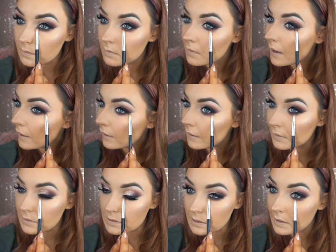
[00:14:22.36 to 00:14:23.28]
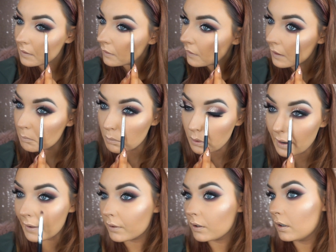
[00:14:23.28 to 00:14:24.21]
directly underneath that
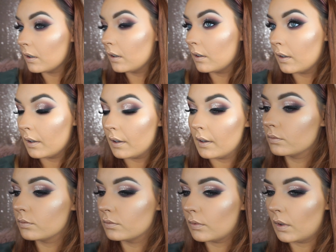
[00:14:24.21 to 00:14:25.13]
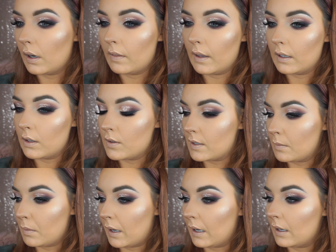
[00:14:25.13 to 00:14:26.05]
brown, and then
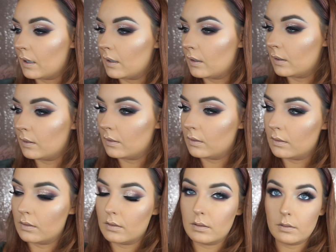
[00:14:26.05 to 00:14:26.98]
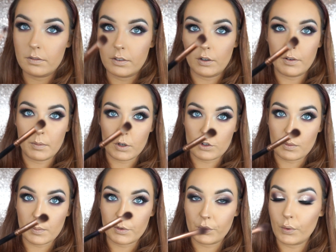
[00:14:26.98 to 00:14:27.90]
using my fluffy brush
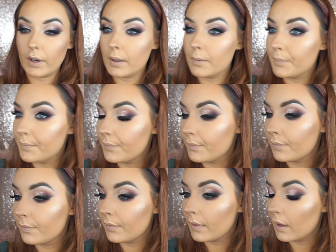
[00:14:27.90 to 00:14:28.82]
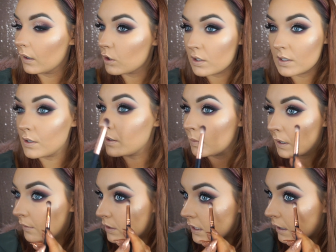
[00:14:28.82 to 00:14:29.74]
from before, just using
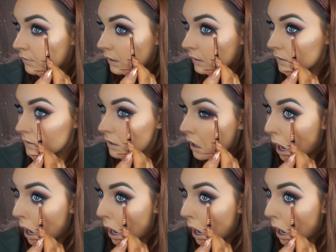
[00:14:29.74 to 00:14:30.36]
whatever's left on it.